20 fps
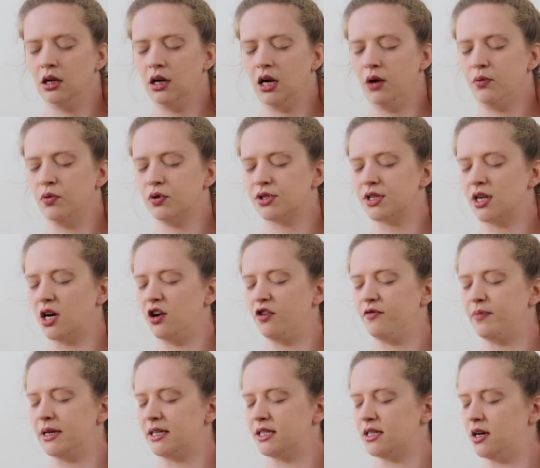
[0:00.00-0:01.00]
And we'll start
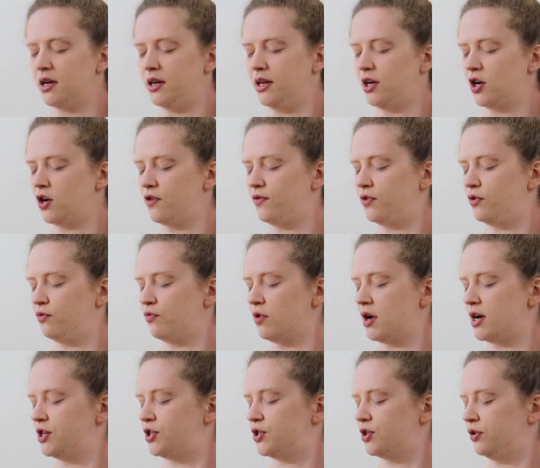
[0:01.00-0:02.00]
off by turning over the
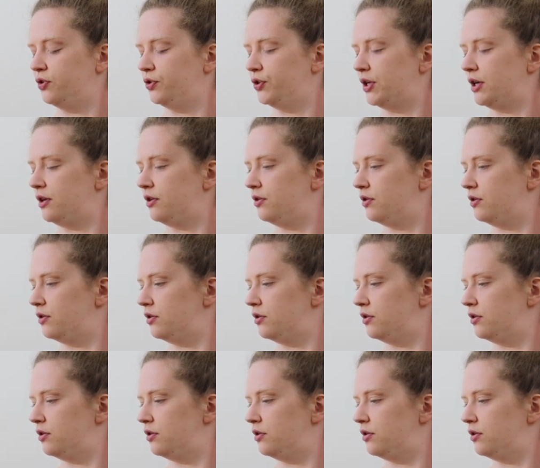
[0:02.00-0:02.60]
right shoulder.